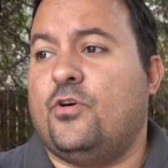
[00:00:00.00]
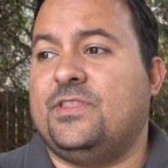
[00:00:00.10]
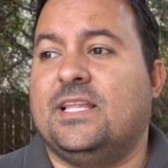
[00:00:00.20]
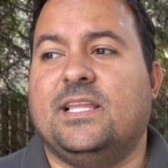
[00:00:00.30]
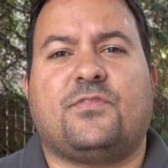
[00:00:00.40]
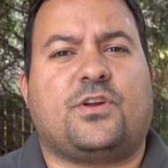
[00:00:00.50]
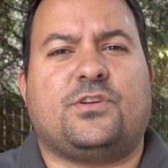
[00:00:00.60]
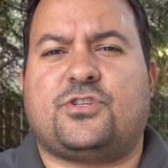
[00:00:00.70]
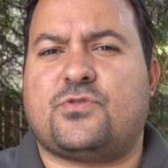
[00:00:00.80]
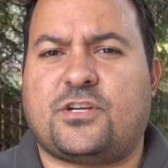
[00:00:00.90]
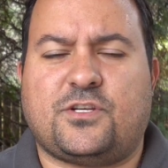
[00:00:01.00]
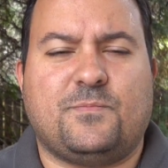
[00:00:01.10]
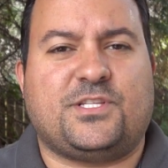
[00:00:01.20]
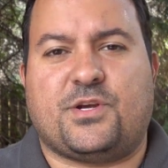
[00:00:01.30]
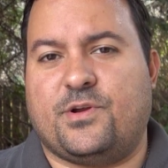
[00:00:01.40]
deliver construction
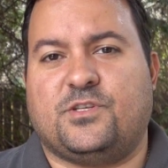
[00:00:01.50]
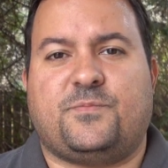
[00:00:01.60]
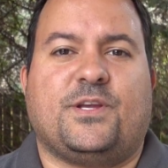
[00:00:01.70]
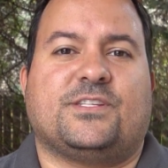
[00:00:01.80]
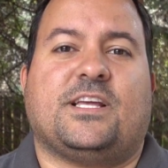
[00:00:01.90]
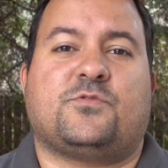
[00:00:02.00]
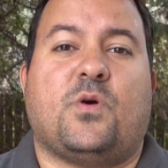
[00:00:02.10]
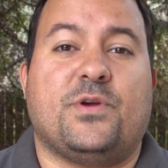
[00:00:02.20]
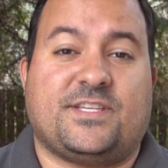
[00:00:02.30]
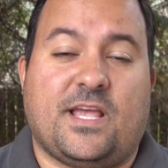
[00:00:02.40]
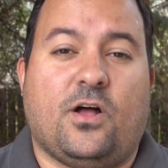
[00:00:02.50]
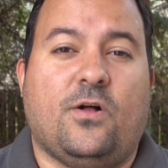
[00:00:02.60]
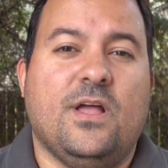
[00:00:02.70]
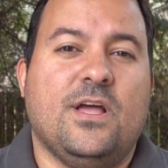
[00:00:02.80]
materials, because that's what we sell.